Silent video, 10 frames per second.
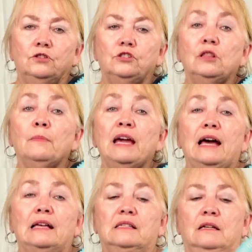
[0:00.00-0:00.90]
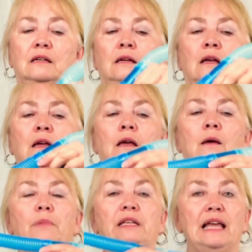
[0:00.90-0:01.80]
to the mask.
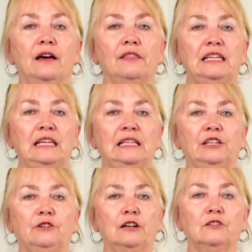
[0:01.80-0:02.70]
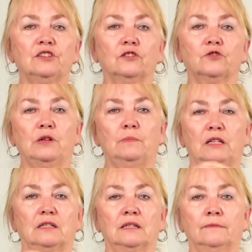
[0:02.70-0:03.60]
But now they can get their aerosol treatment.
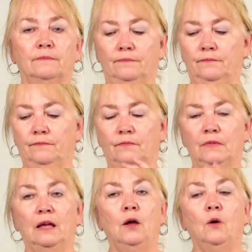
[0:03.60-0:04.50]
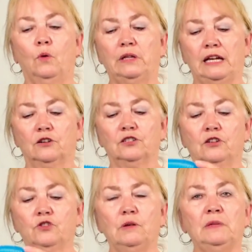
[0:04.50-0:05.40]
When the
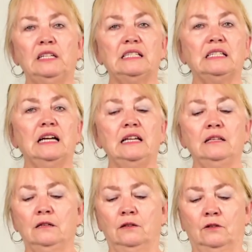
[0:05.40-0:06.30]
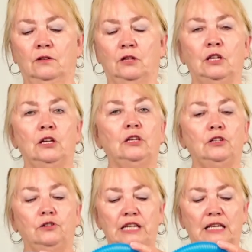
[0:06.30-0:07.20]
aerosol treatment is done,
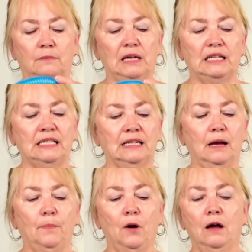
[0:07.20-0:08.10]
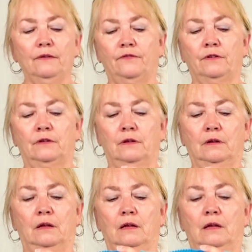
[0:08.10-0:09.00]
you take the medicine cup off,
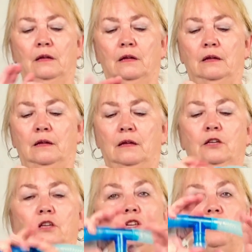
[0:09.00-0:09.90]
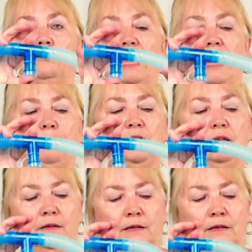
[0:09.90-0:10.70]
you cap it.